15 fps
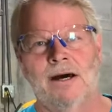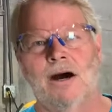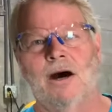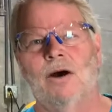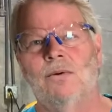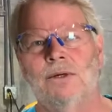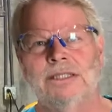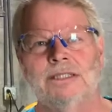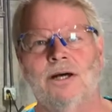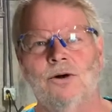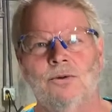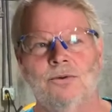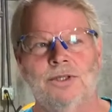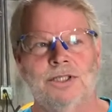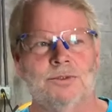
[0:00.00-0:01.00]
Always
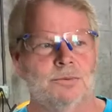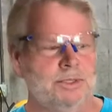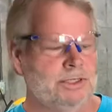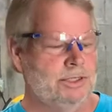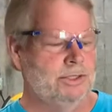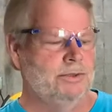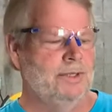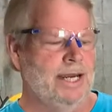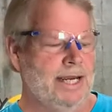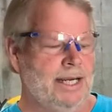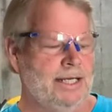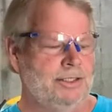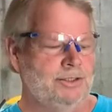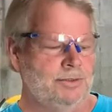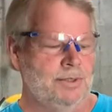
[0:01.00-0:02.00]
hold this with two
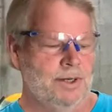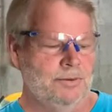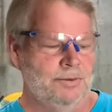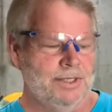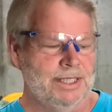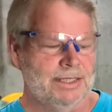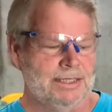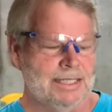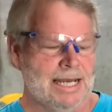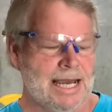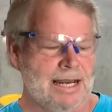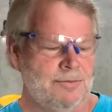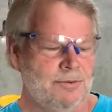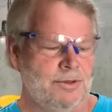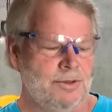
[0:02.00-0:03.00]
hands. You hold this
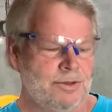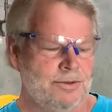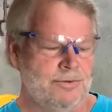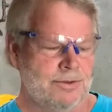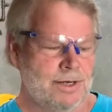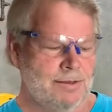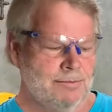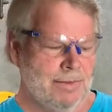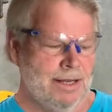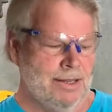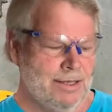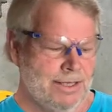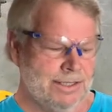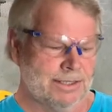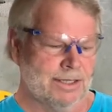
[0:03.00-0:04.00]
side with the throat,
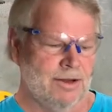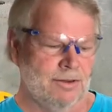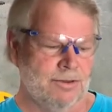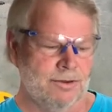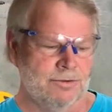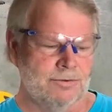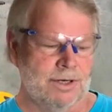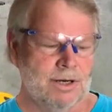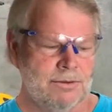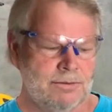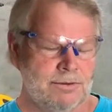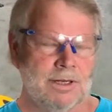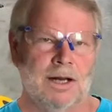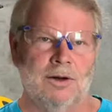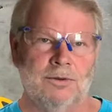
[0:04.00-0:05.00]
it's called the
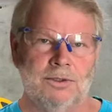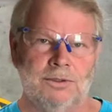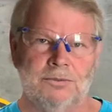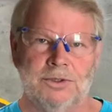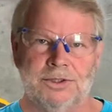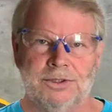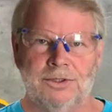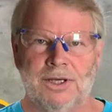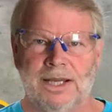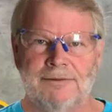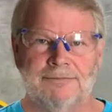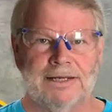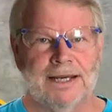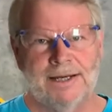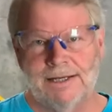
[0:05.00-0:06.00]
throat. Hold it with your
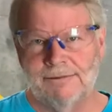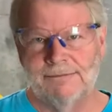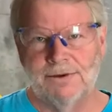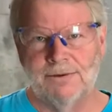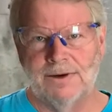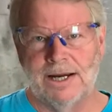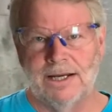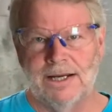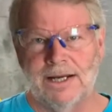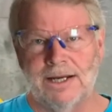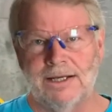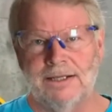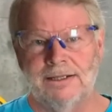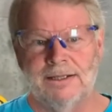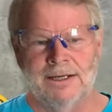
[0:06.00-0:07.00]
left hand if you're
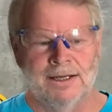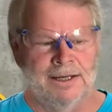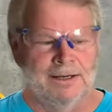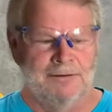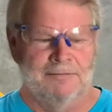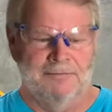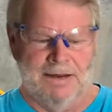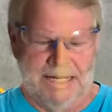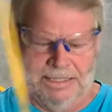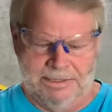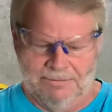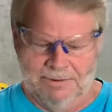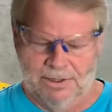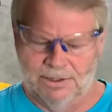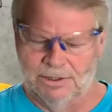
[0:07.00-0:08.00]
right-handed, vice
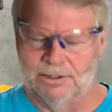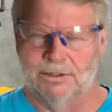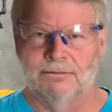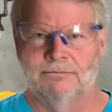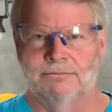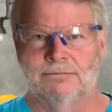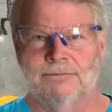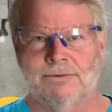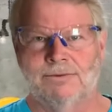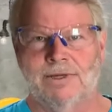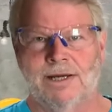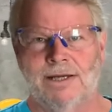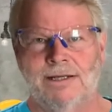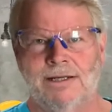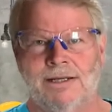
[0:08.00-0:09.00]
versa,
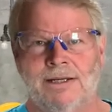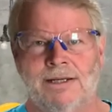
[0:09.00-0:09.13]
okay?